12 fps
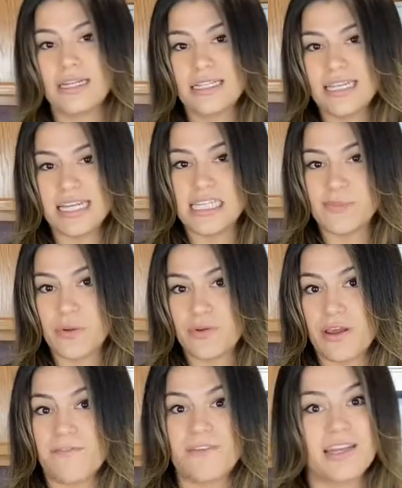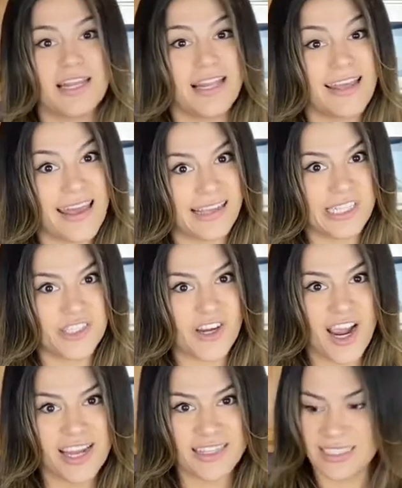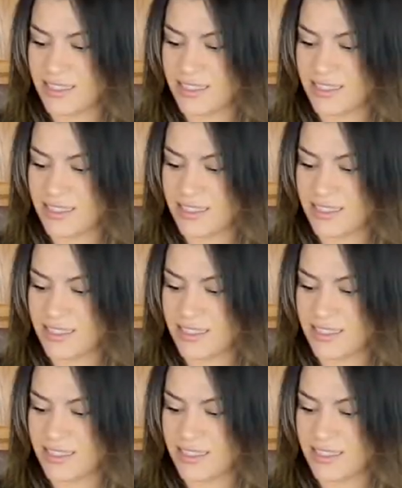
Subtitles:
teaspoon of vanilla extract.